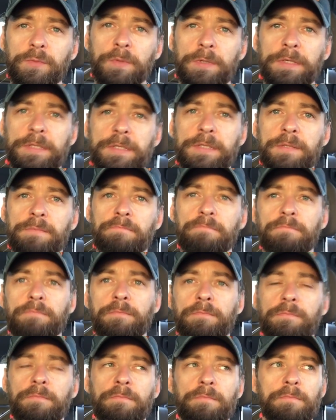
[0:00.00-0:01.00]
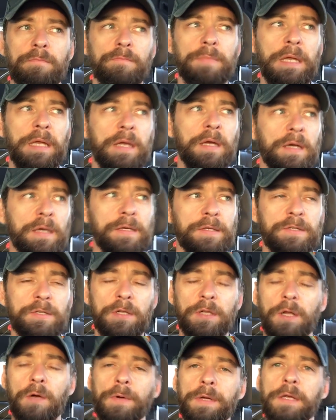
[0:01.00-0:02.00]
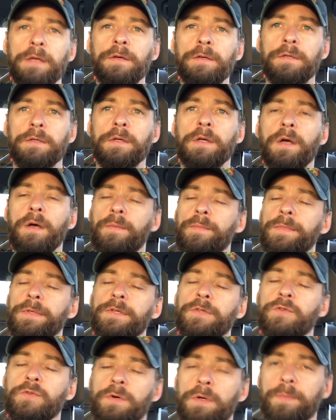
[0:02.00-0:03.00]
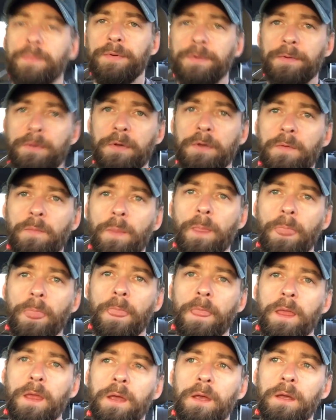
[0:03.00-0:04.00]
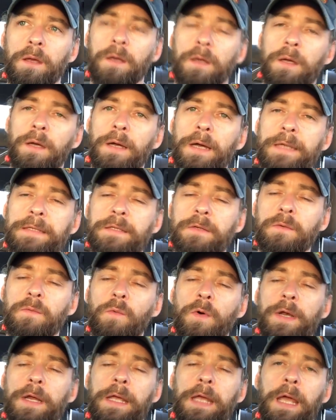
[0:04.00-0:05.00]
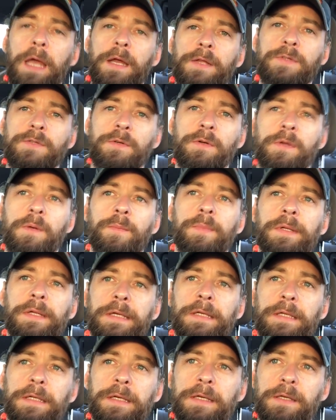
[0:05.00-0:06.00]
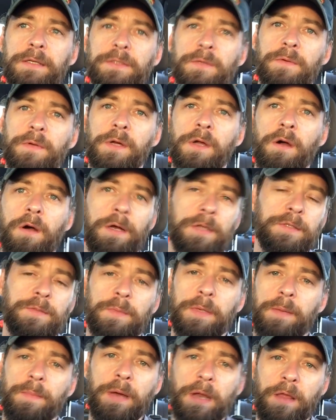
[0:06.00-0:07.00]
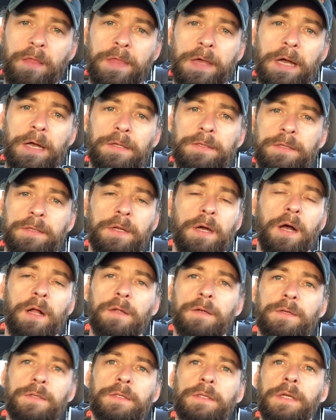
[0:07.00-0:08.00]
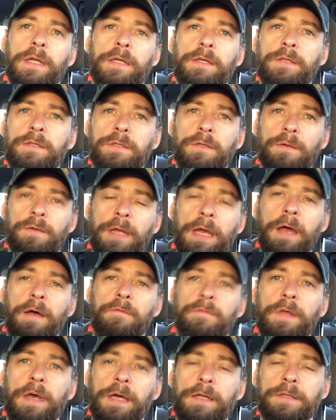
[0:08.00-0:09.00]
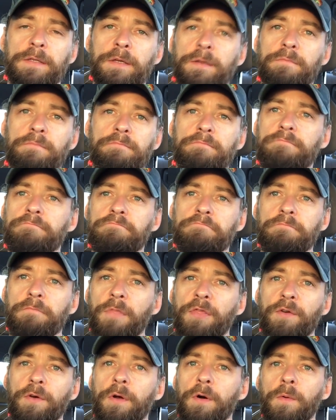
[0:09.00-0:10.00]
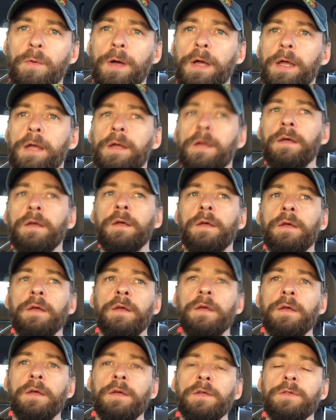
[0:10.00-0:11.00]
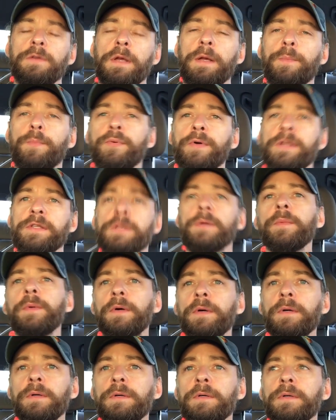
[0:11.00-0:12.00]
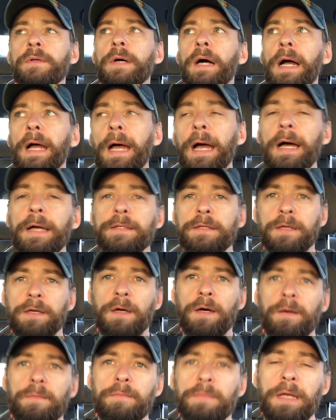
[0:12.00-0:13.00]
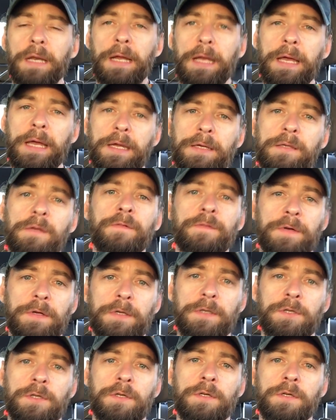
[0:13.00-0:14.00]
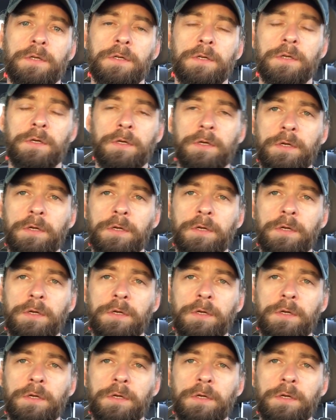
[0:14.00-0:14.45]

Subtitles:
was, because Chloe couldn't come this trip, I didn't want to cancel completely because it would have cost me about $1,000, and I just don't have that to throw away. So out of principle, I had to come and I had to fish. I